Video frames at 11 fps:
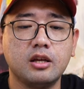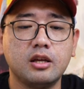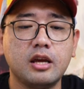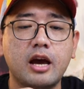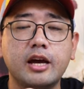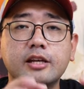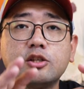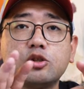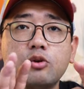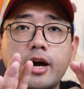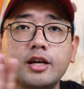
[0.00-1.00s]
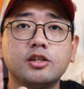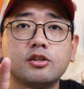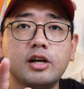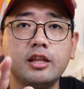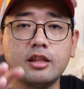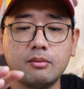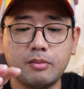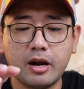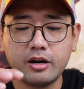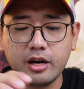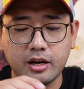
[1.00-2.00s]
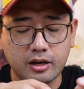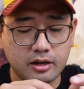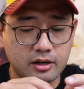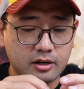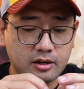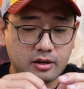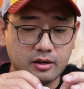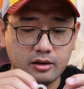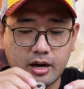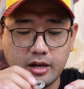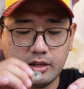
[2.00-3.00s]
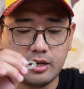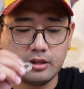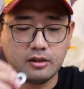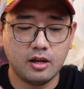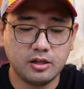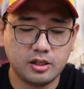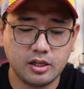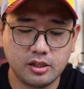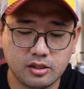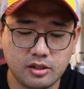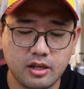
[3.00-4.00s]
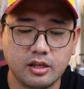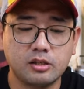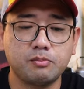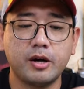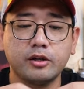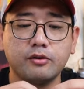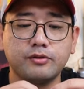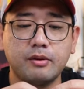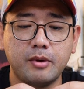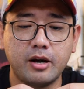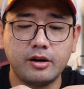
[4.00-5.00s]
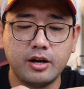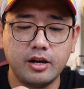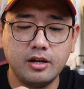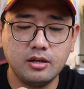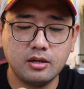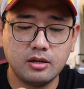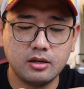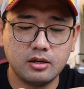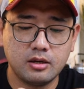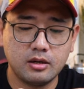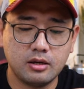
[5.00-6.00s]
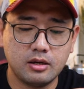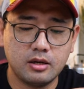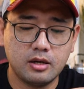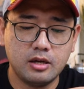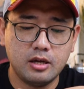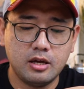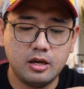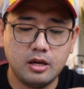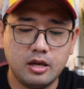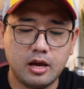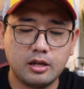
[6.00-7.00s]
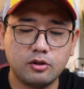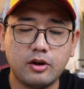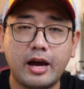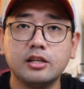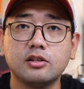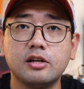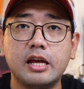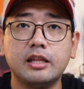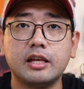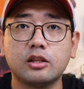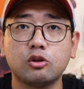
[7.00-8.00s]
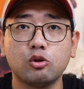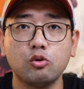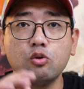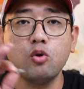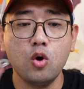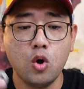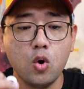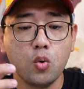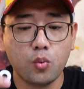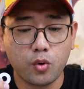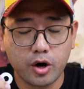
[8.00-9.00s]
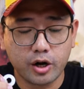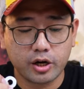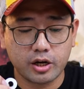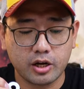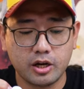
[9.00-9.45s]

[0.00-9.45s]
yeah, is to isolate the bearing. Right? It touches this part of the bearing yeah, to isolate it to work